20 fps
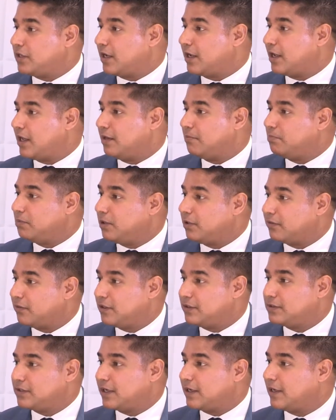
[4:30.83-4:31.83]
I can't build
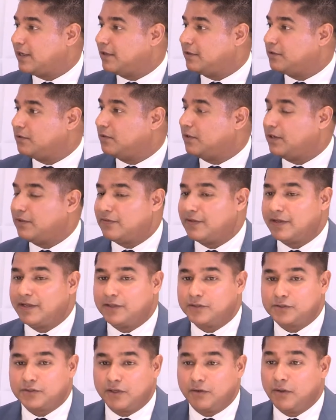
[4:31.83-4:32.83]
things. I can't do anything
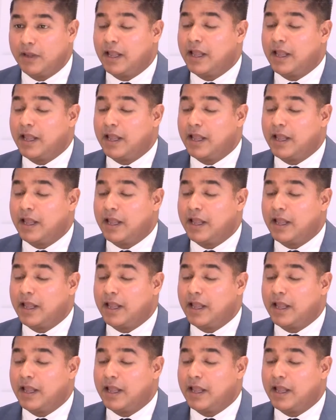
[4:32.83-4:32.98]
else.